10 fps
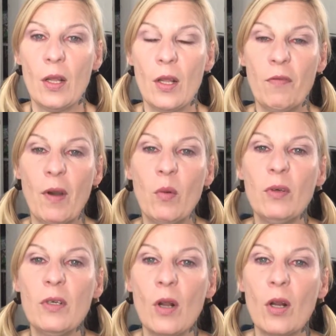If I would
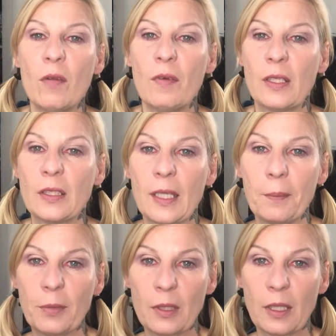not have
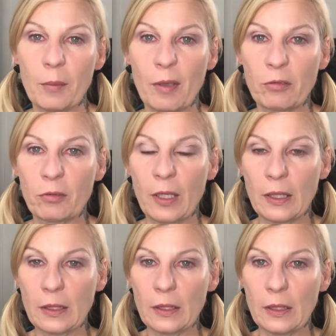accepted that my
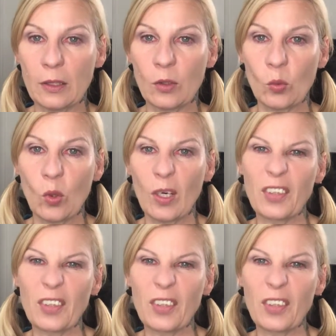friend needed the water,